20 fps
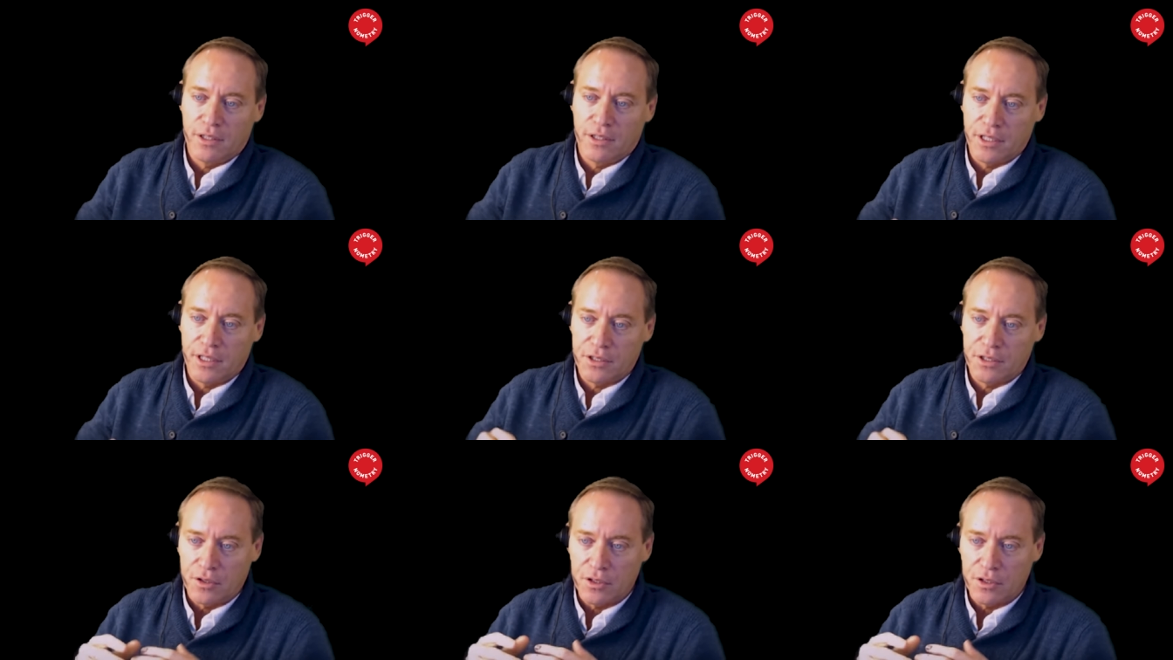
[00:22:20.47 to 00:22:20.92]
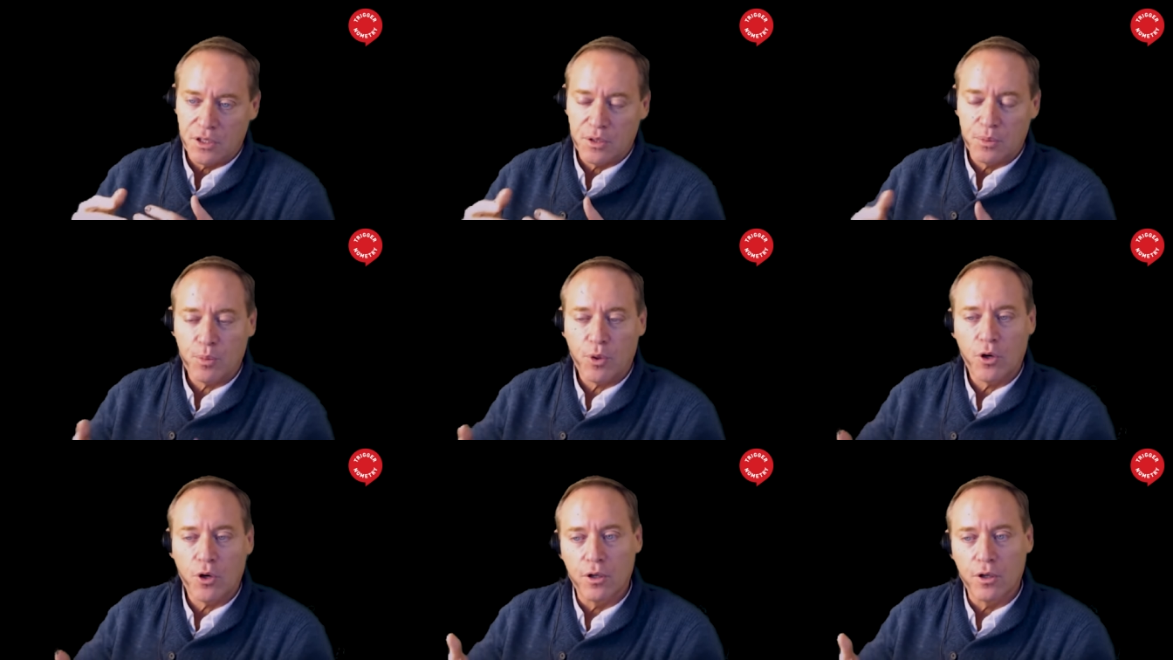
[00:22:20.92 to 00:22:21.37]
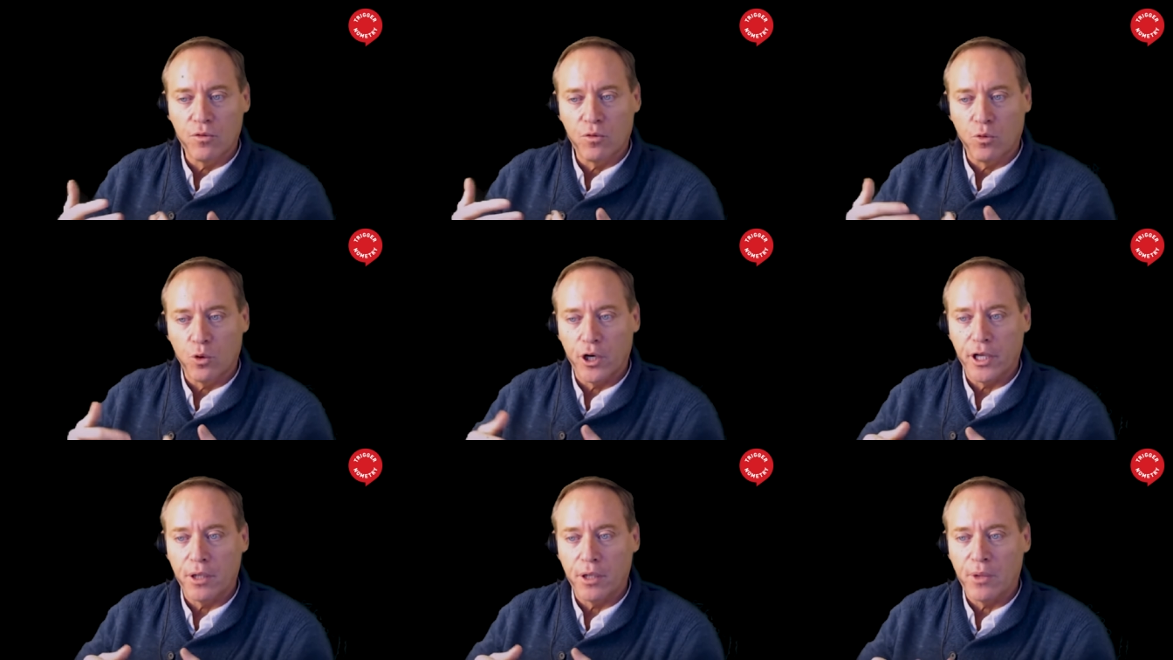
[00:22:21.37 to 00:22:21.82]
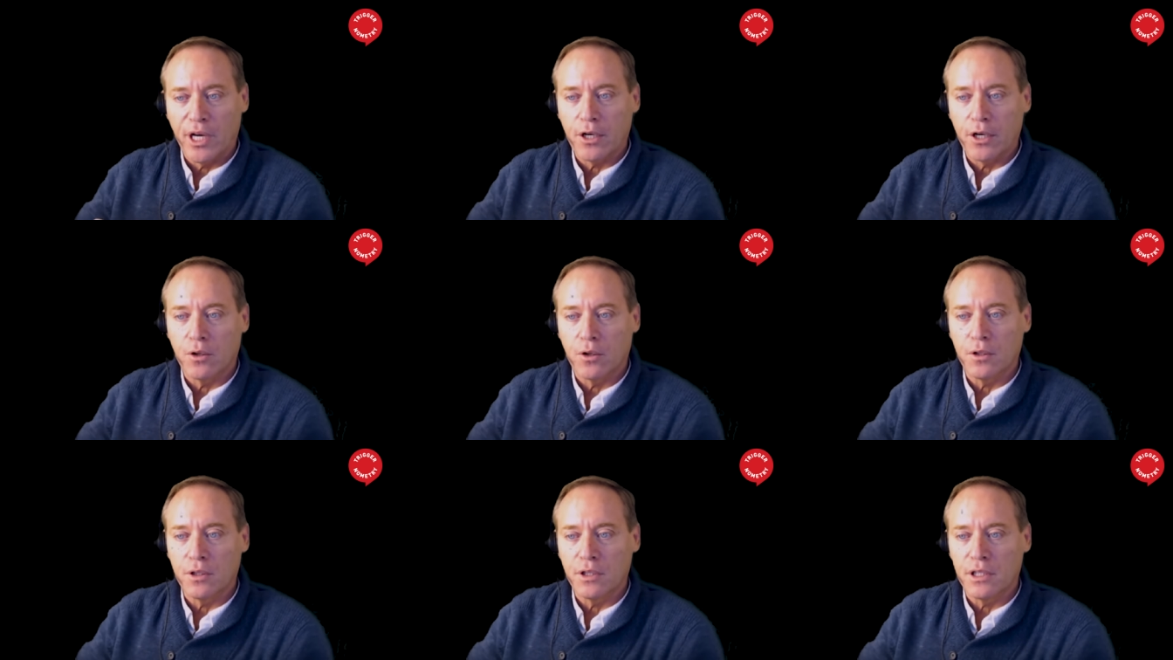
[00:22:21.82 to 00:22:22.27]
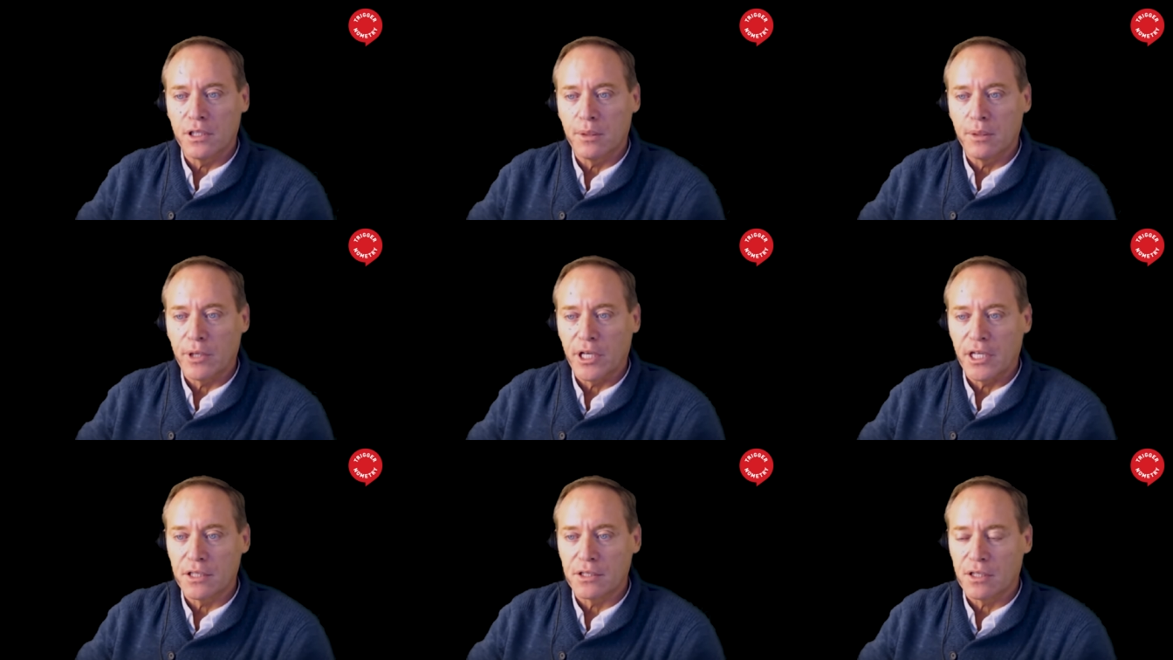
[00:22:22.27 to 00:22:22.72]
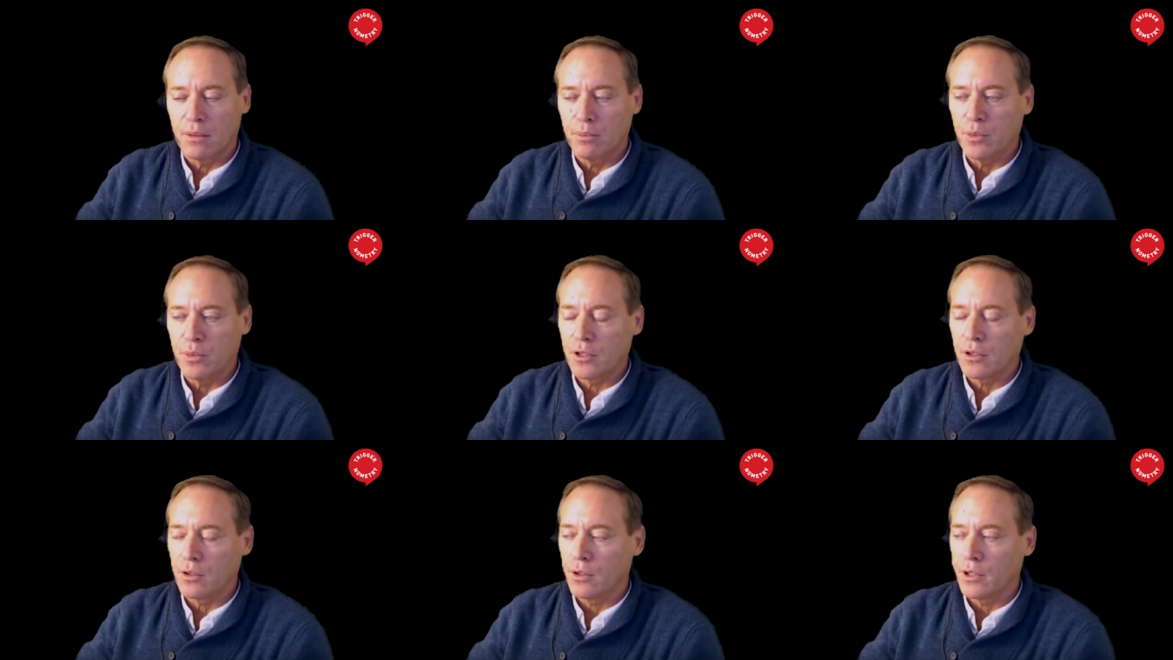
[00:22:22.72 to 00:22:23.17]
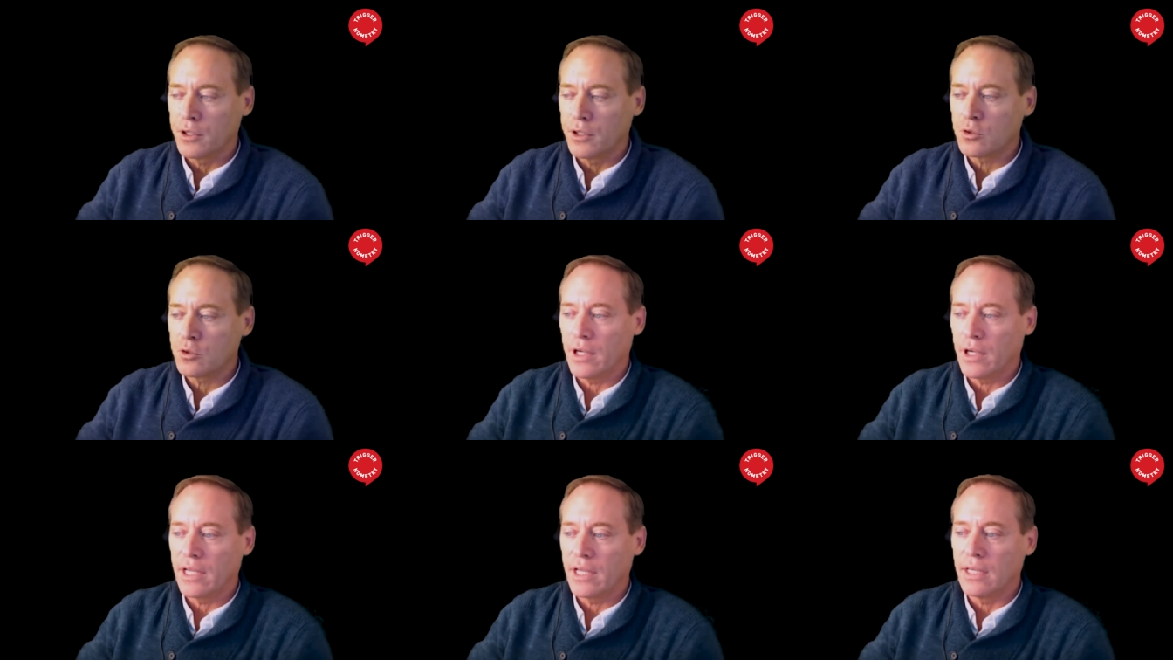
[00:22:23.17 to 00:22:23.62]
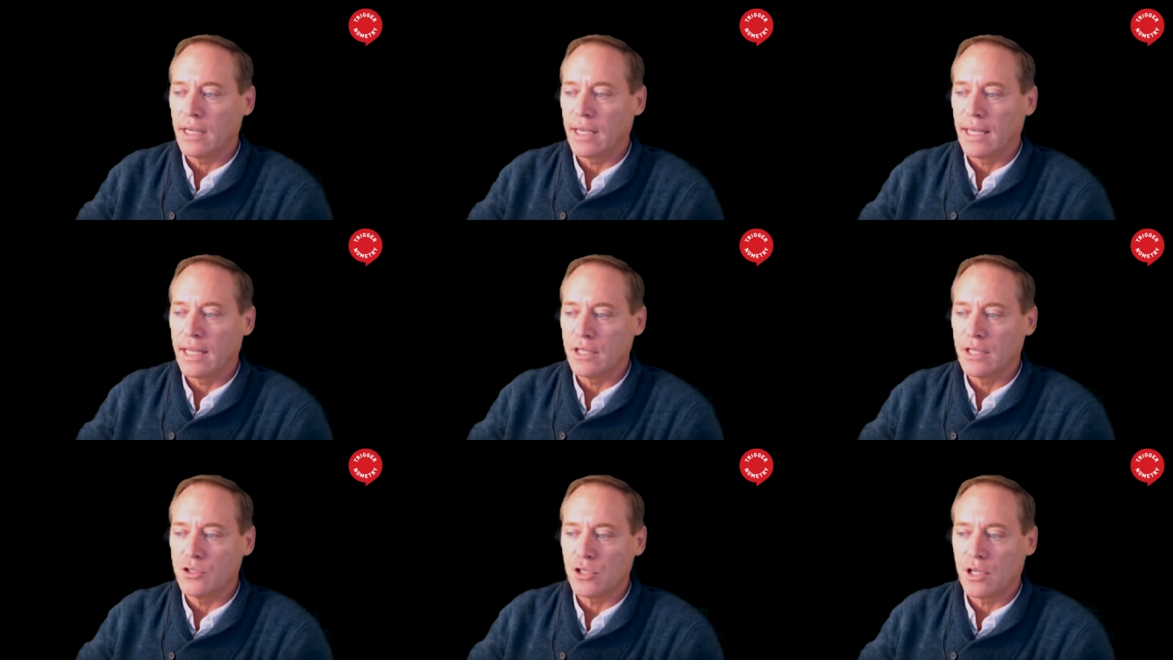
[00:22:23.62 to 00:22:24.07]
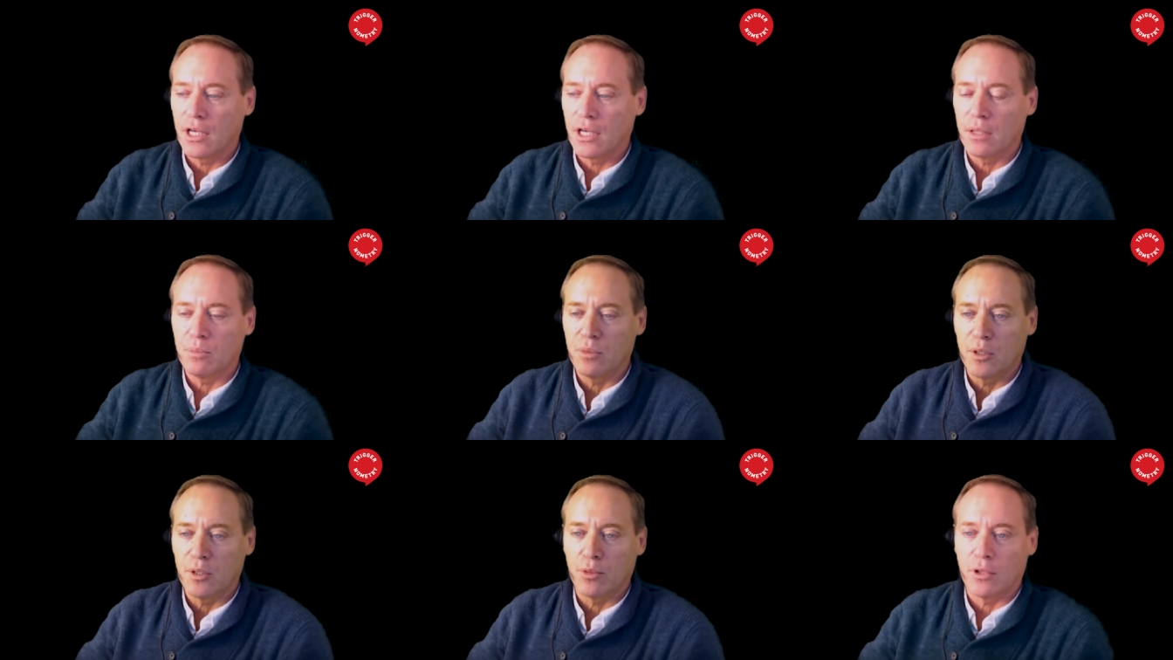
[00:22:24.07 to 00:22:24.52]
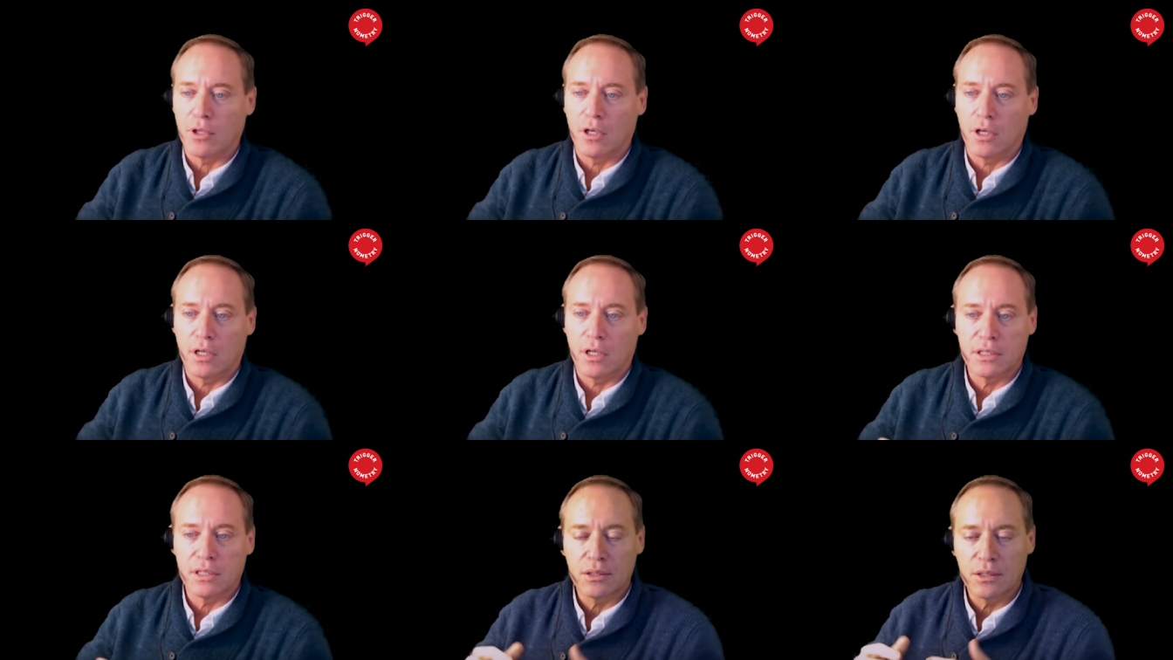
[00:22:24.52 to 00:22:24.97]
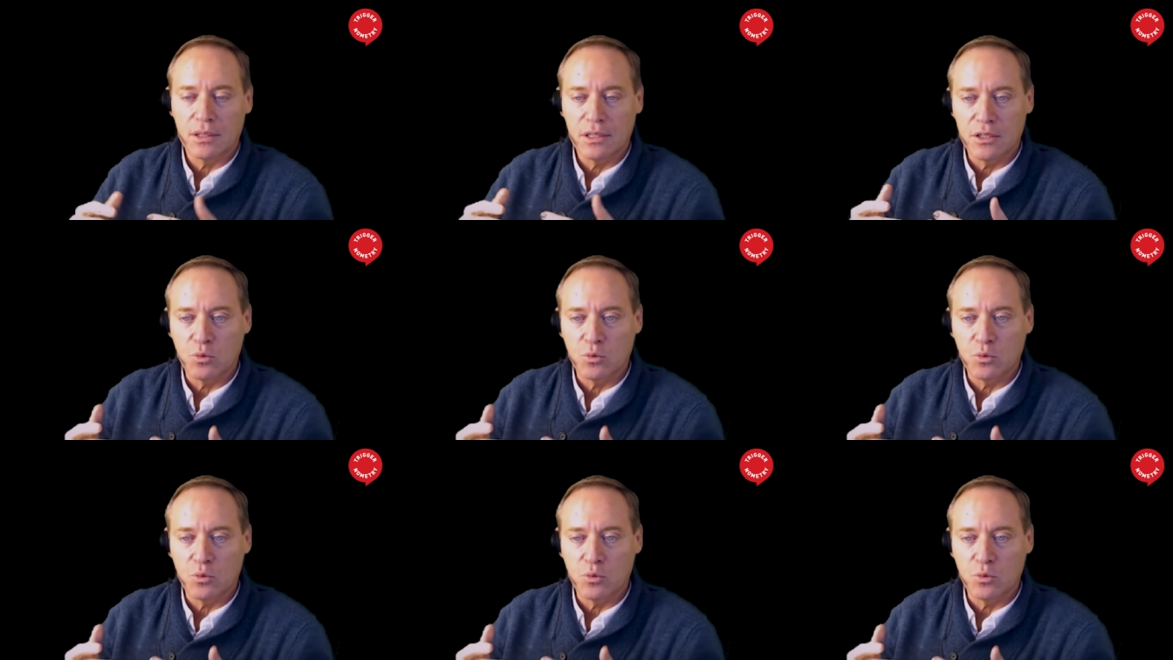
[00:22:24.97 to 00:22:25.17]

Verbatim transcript: All right. So this is part of what my early debates on Bitcoin tried to educate people on is,